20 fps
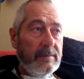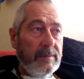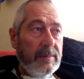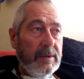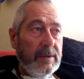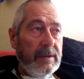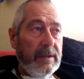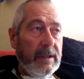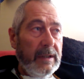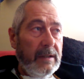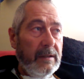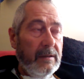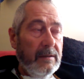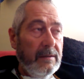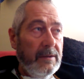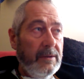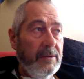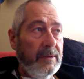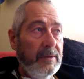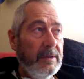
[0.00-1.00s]
but they
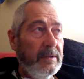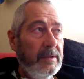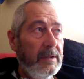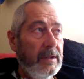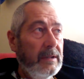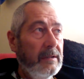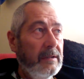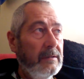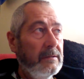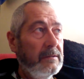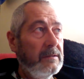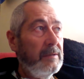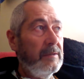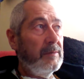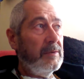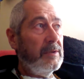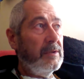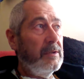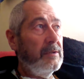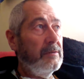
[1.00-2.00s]
can't do it. They can't seem
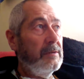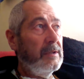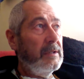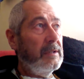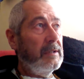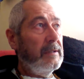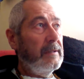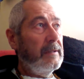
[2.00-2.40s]
to do it.